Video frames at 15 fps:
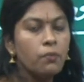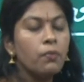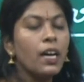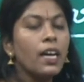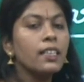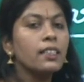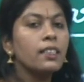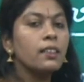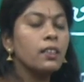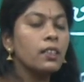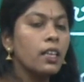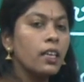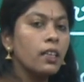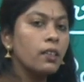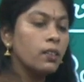
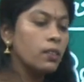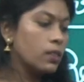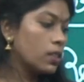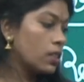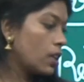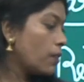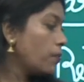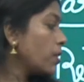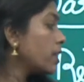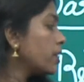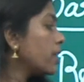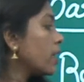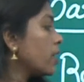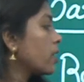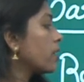where
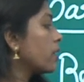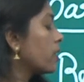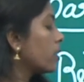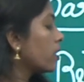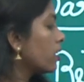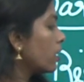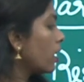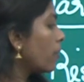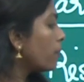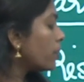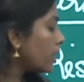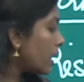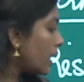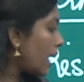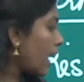everything,
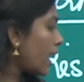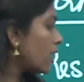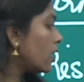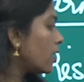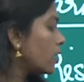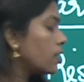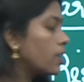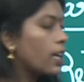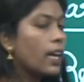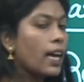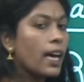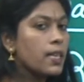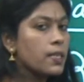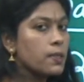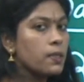the land
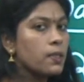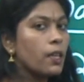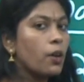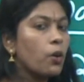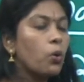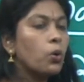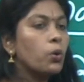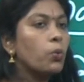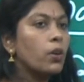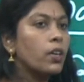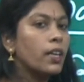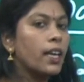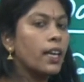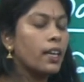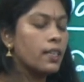they hold
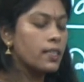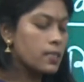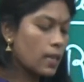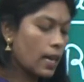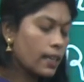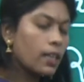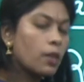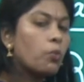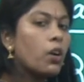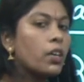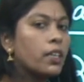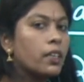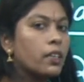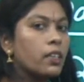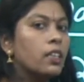one day is
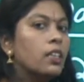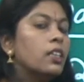underwater.